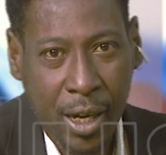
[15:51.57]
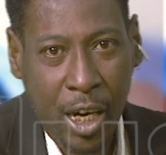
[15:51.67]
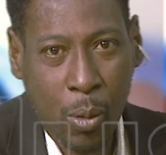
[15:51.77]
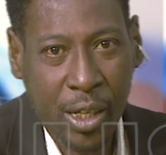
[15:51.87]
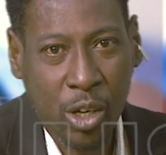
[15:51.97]

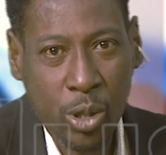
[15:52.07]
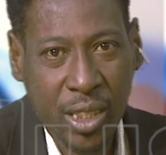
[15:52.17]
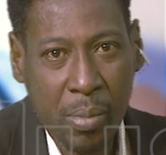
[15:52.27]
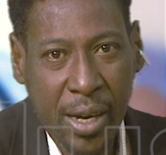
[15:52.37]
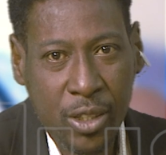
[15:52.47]

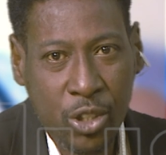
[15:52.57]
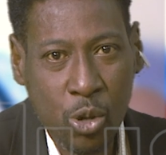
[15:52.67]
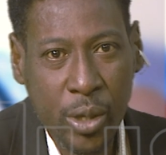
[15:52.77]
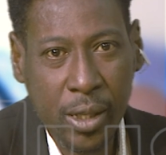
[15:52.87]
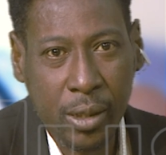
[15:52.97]
Lewandowski made it
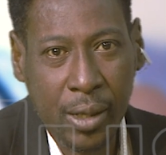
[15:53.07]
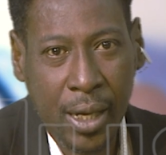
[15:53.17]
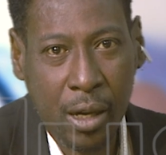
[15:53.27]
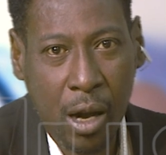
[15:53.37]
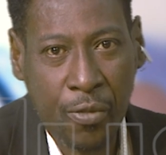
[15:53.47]
2-0
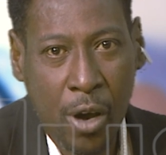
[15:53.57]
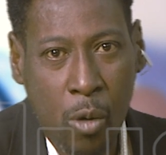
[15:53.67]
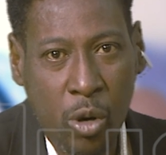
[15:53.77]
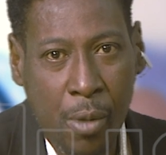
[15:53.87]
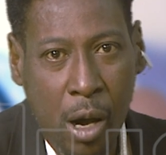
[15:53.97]
at the
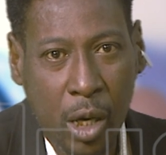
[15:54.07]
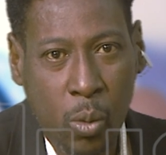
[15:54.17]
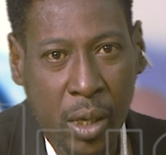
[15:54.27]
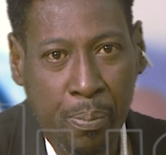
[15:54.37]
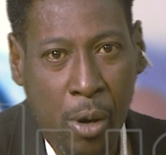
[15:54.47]
half-hour mark
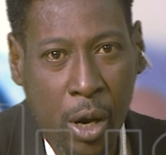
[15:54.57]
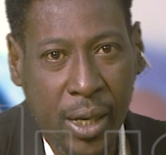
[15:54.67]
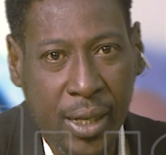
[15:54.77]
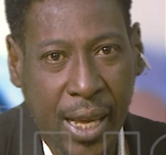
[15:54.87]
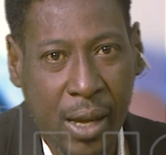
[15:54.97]
when a
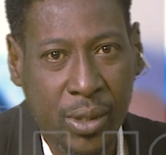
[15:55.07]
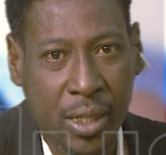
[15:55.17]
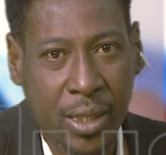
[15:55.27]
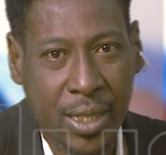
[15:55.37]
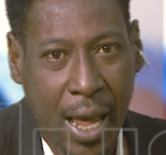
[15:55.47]
Bayern
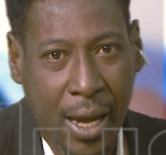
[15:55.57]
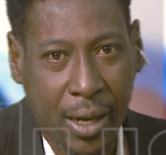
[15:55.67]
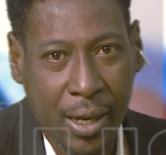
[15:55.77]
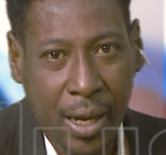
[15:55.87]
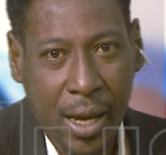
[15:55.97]
counter-attack
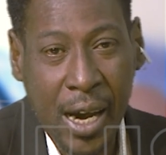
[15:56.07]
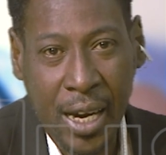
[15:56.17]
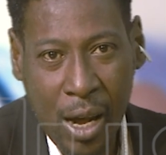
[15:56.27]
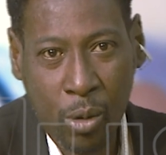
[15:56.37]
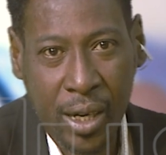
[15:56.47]

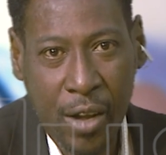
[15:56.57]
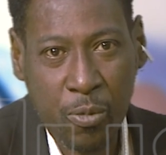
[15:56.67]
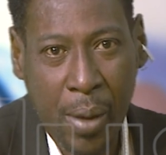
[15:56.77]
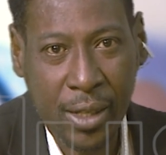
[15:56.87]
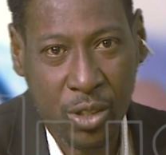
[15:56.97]
allowed
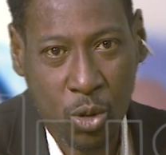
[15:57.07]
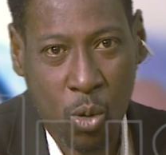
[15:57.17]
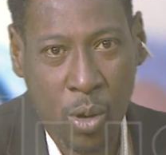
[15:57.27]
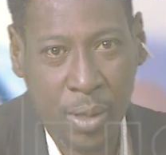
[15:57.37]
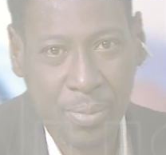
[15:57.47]
left-back to
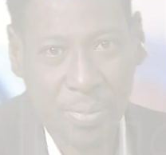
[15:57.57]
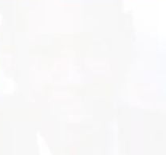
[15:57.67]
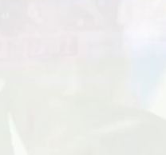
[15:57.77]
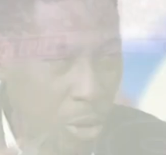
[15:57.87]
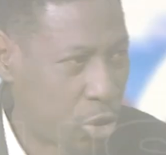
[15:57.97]
score.
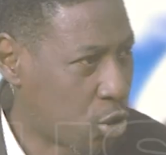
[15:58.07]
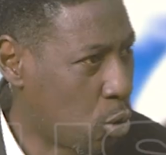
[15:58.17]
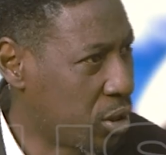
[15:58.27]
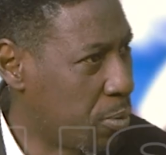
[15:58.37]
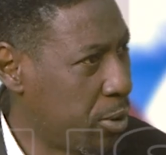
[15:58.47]
The
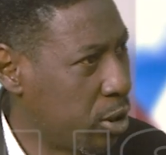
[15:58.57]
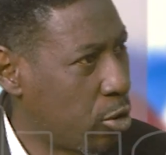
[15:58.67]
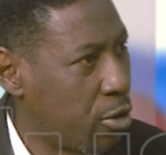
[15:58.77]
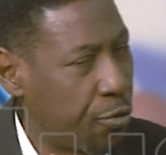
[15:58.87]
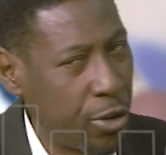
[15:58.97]
stone the
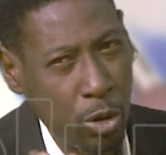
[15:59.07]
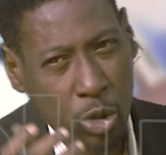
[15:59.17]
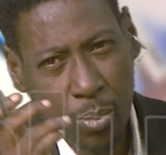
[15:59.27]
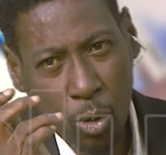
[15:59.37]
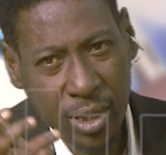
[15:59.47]
builder
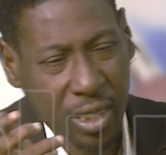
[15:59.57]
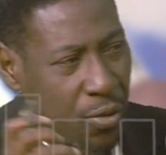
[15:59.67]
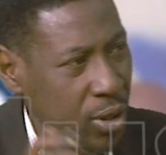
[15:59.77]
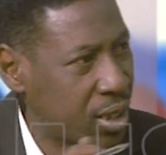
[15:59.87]
refused. Most of us